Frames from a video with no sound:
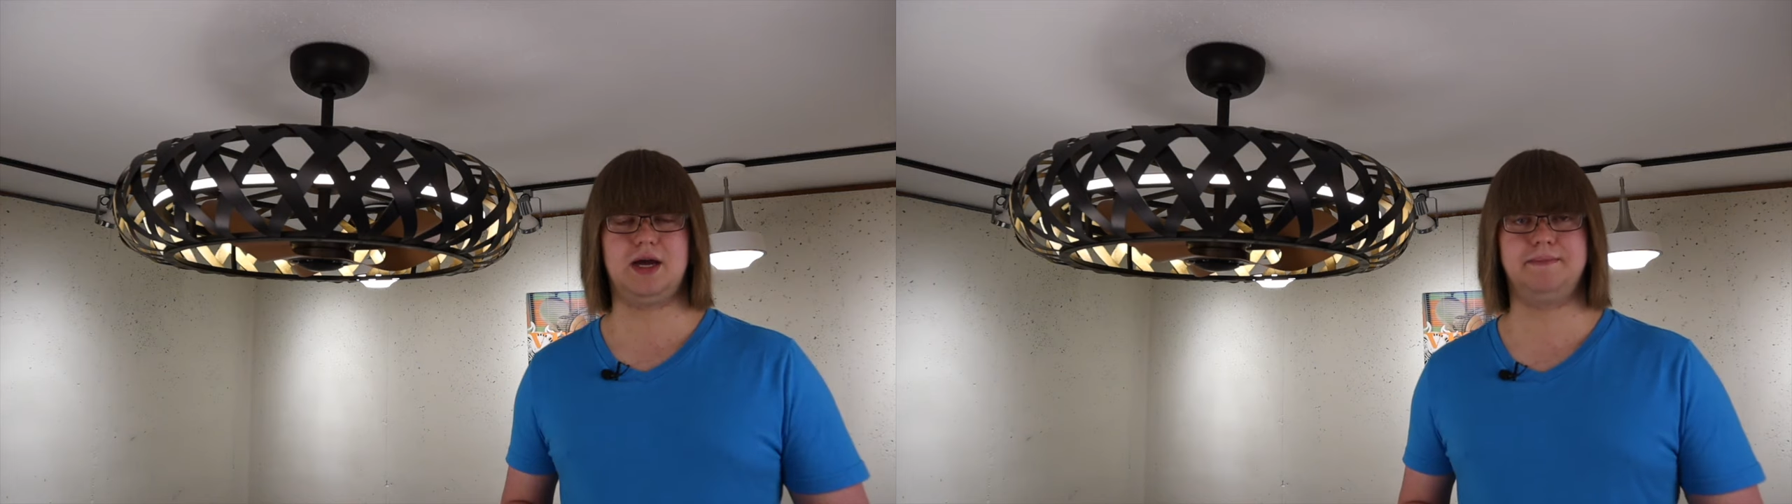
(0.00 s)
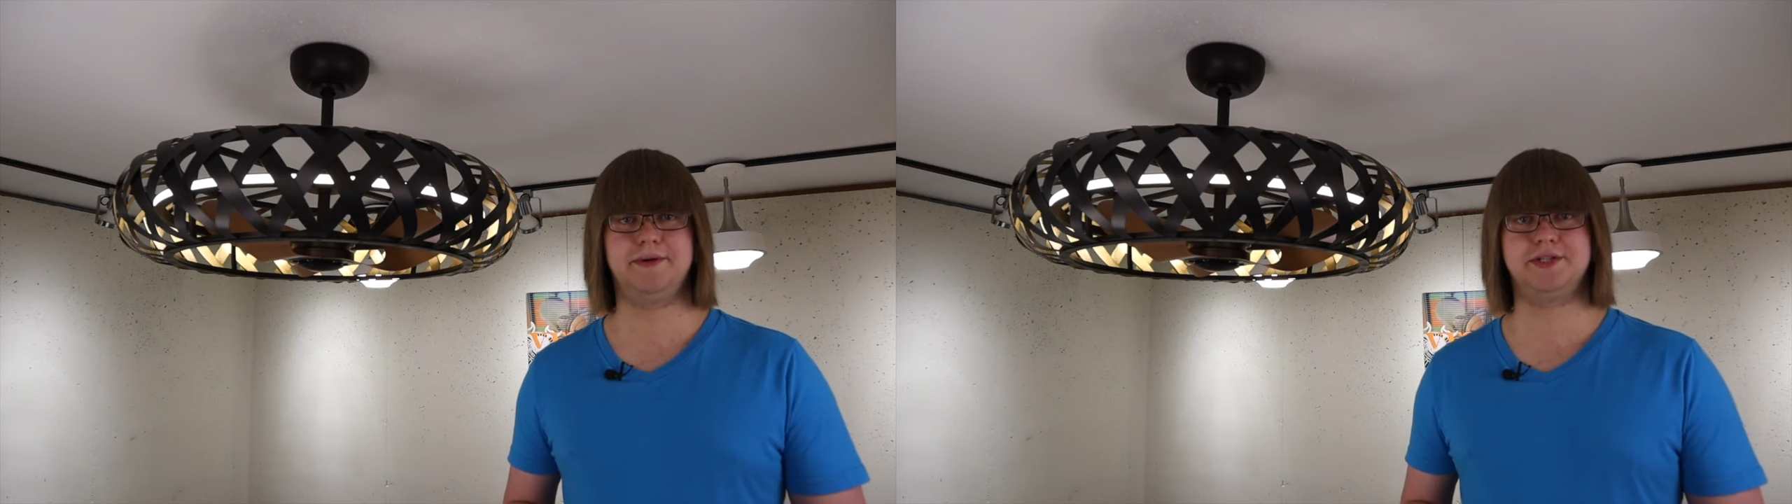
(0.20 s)

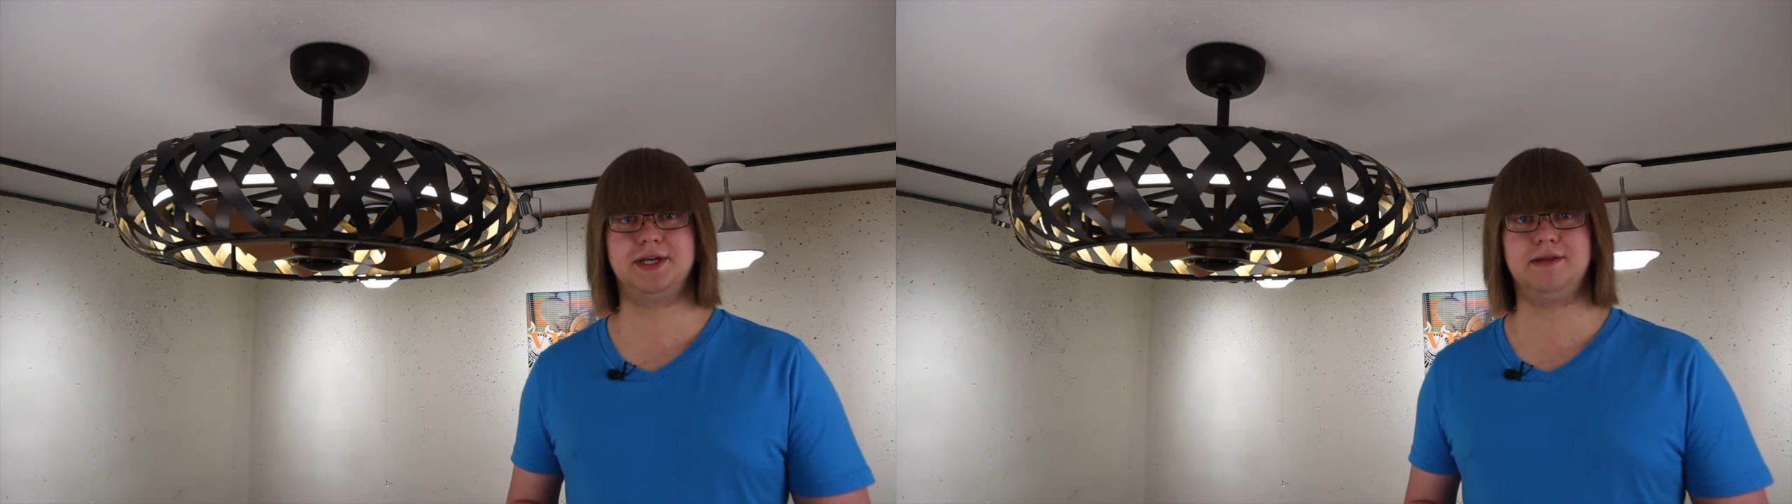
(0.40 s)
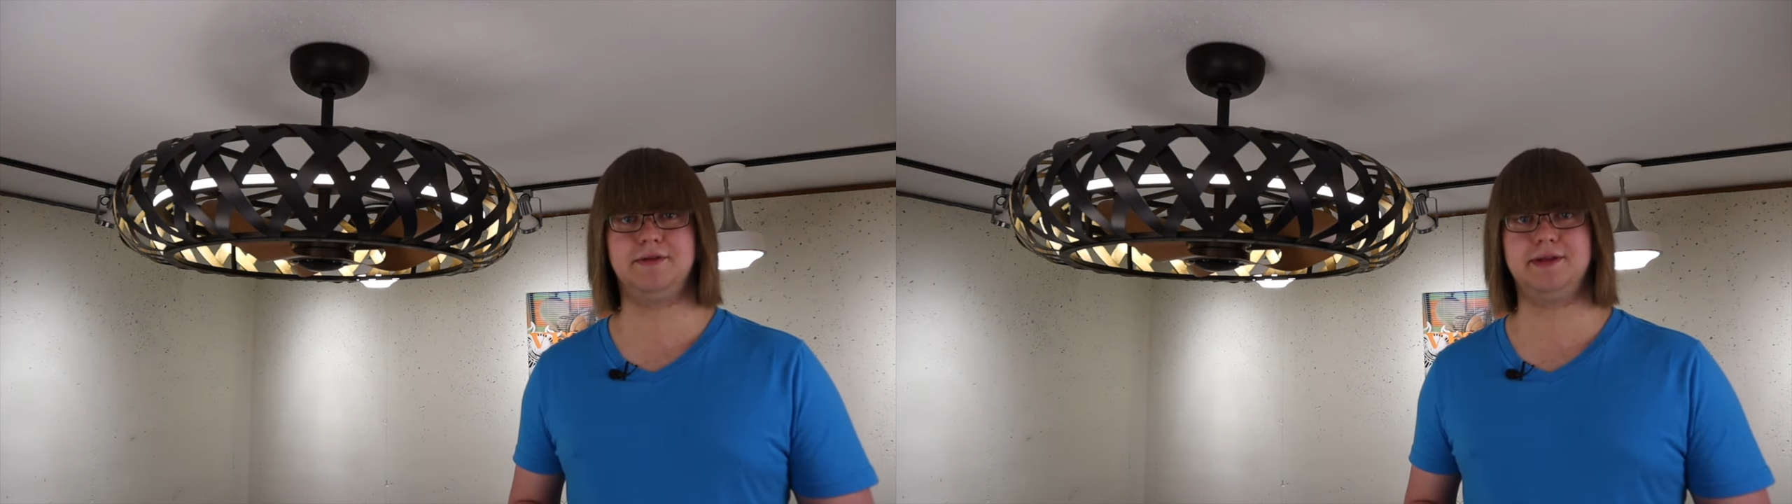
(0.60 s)
I
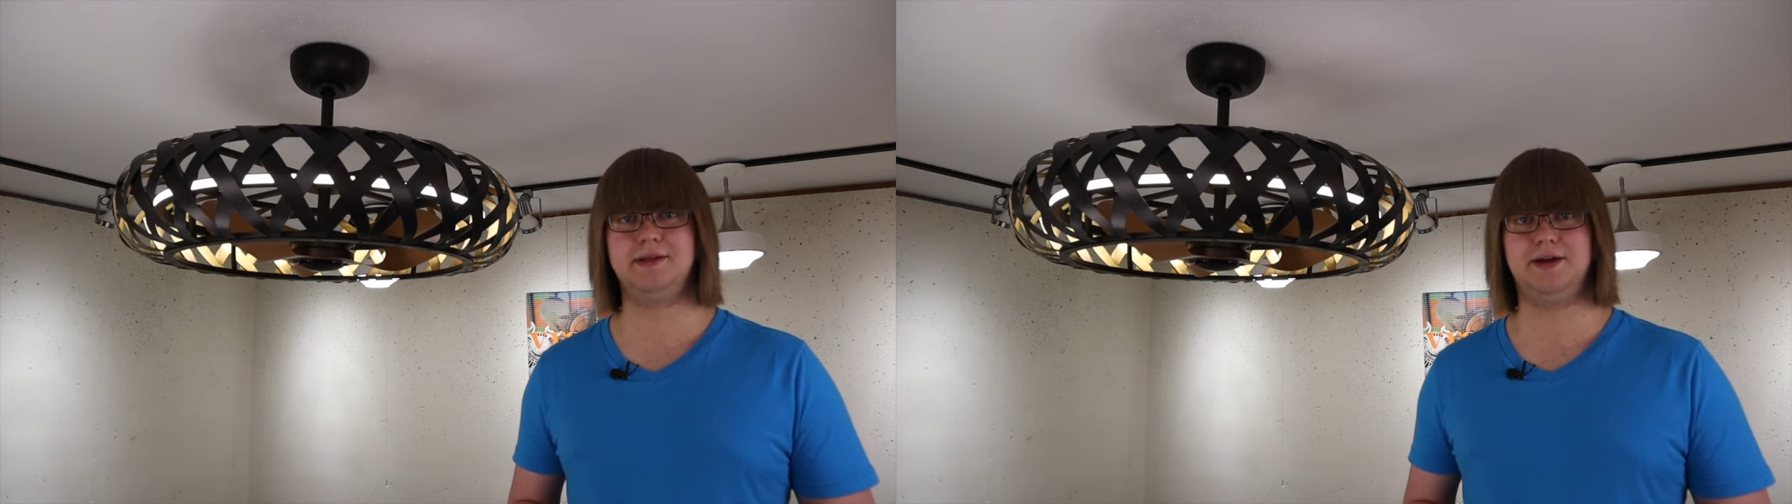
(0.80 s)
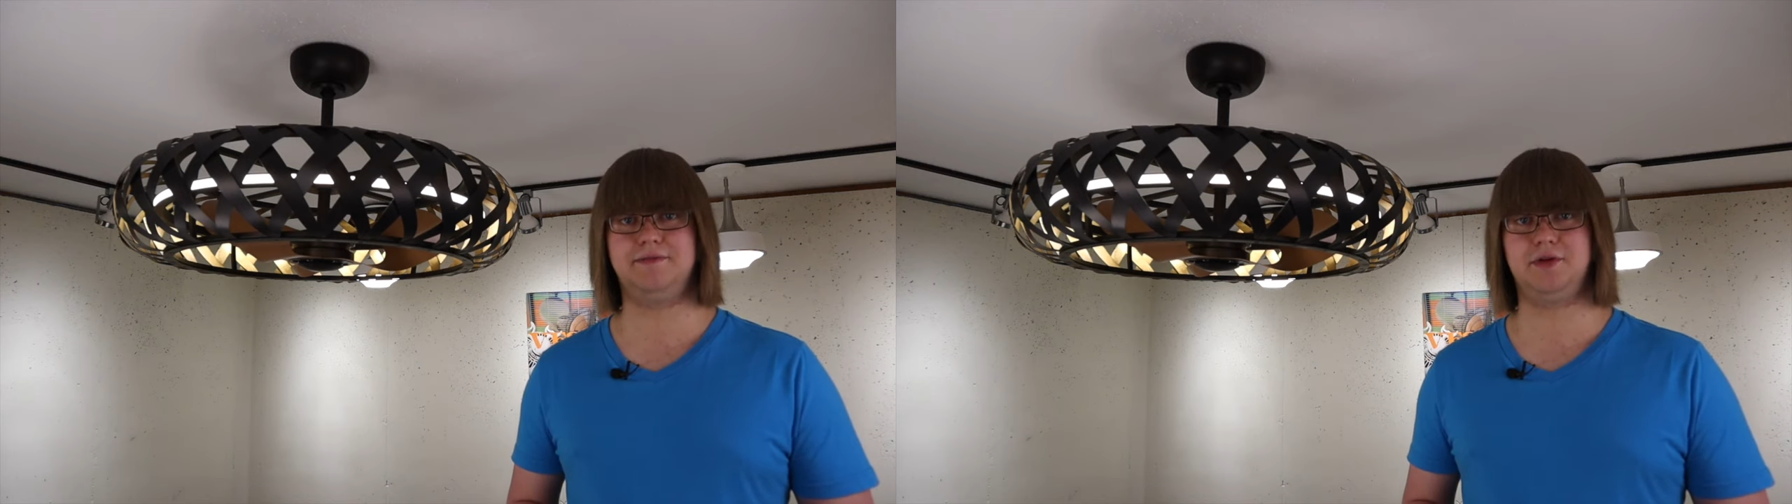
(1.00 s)
particularly
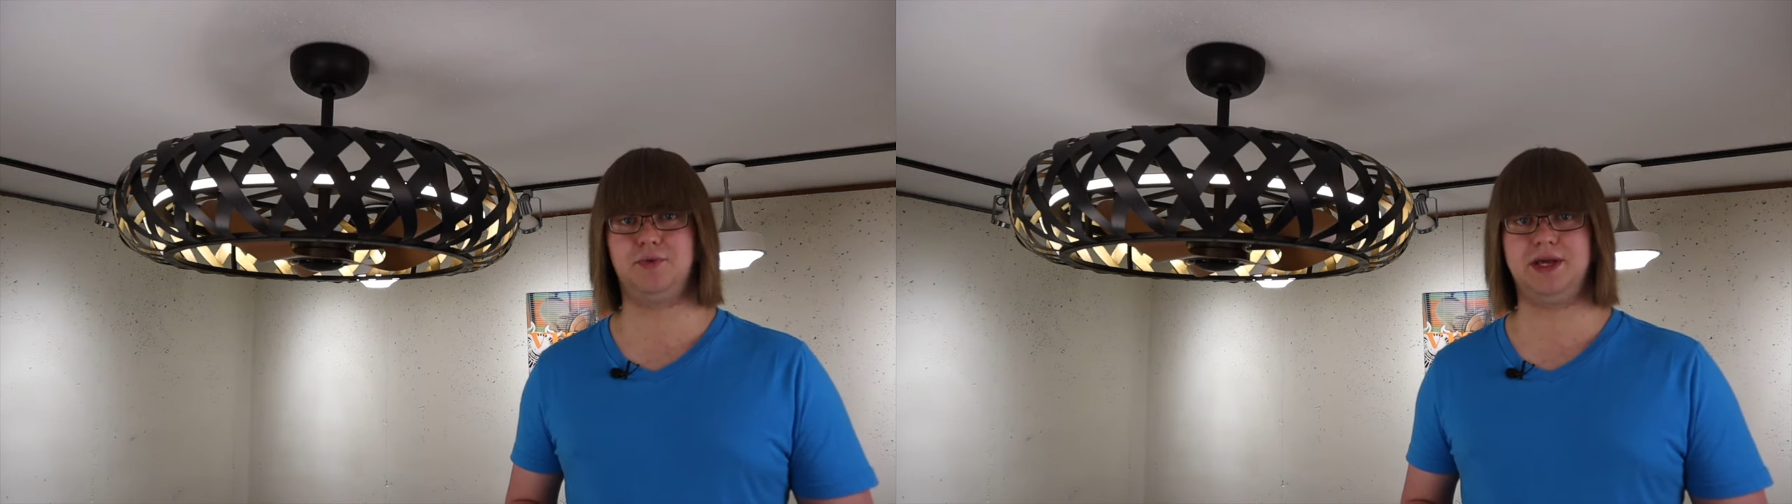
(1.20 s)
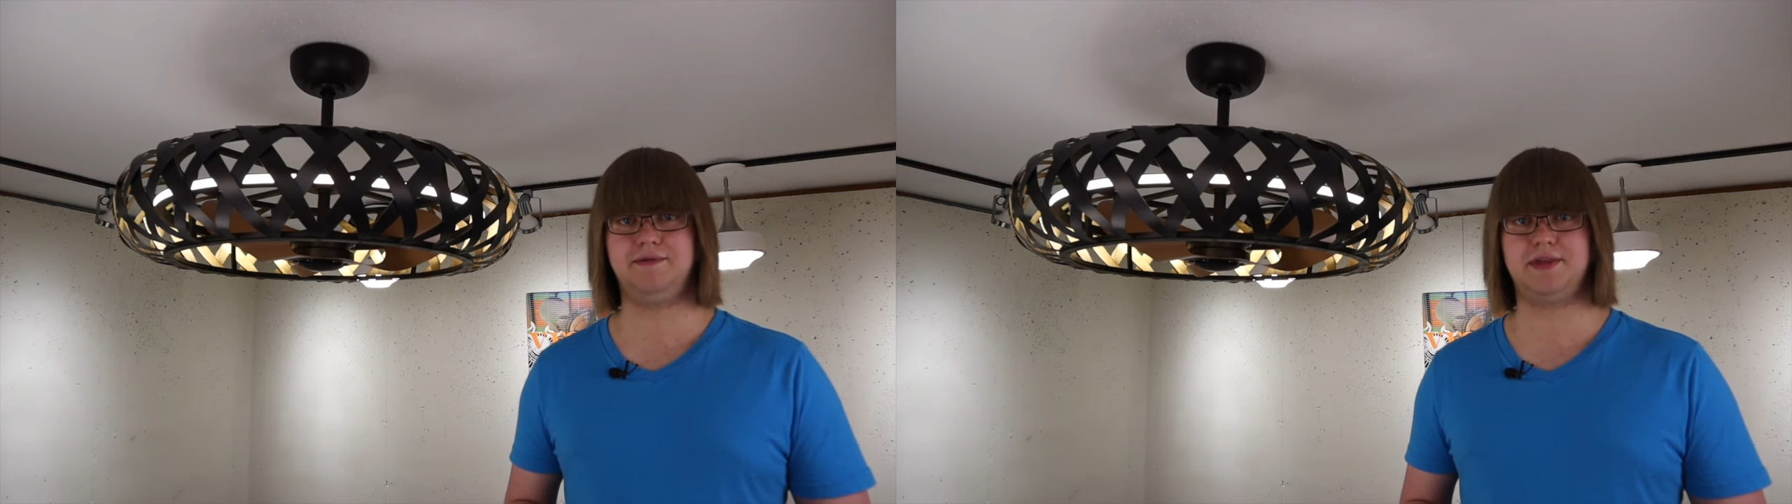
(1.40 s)
love the Weave